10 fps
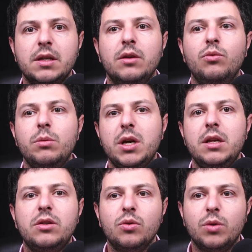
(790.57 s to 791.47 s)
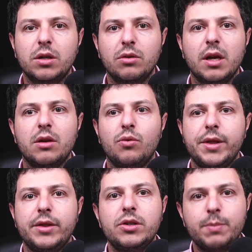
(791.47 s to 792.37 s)
We may need to work together with
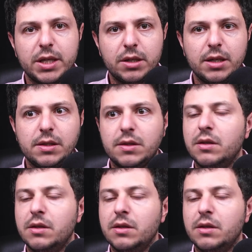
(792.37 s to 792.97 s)
other specialists,